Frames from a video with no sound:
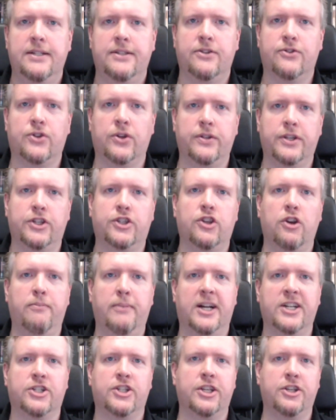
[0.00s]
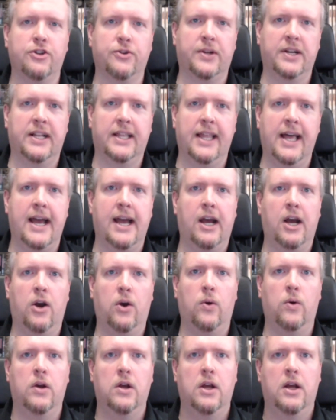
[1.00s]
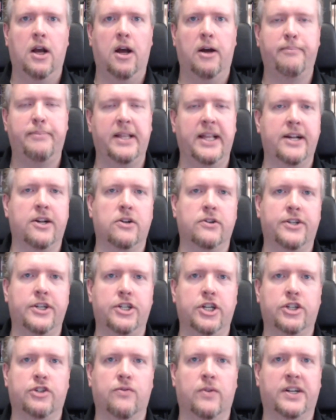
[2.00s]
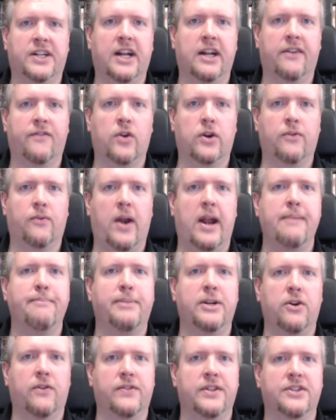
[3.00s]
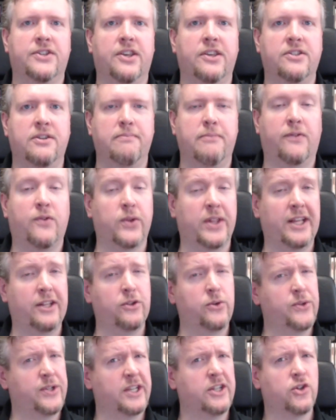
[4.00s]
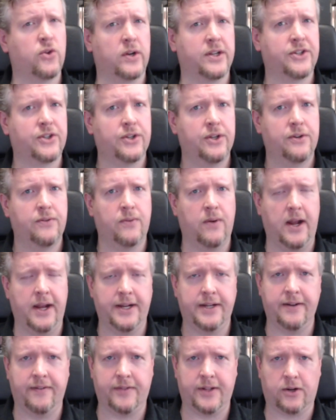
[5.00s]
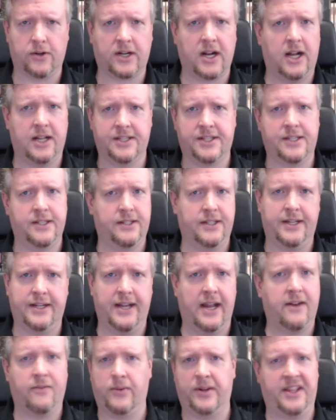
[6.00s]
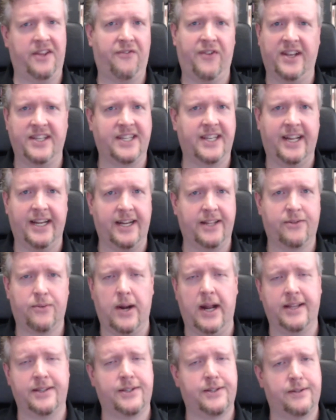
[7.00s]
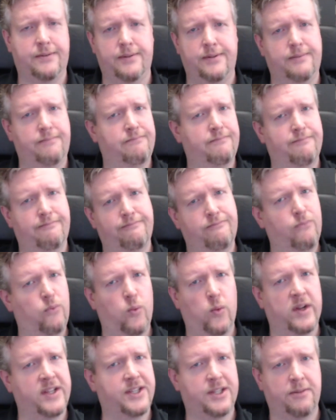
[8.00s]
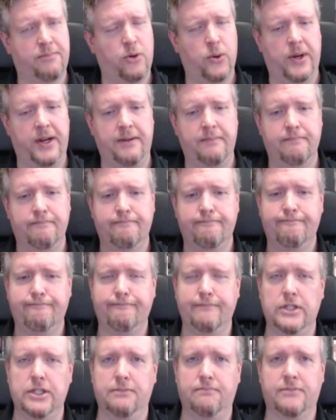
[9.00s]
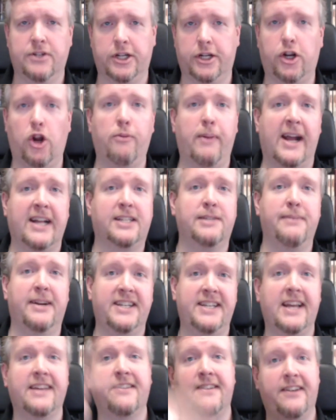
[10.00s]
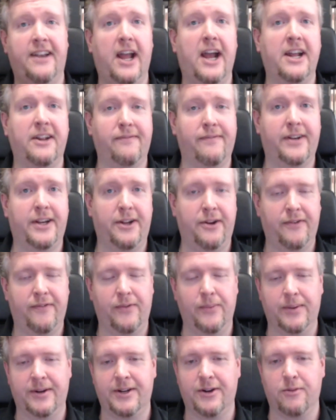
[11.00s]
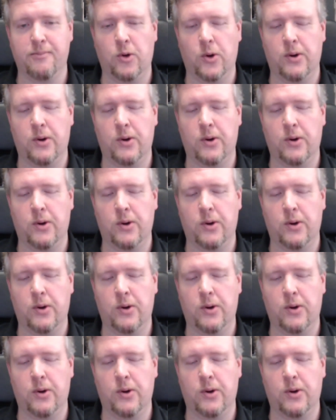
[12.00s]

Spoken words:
There's only so much that you can allow a player to just kind of run rampant over the system before they lose interest, right? If they're constantly not really facing any threats, then what's the point? You know, you can go back to my death and dying video if you want to hear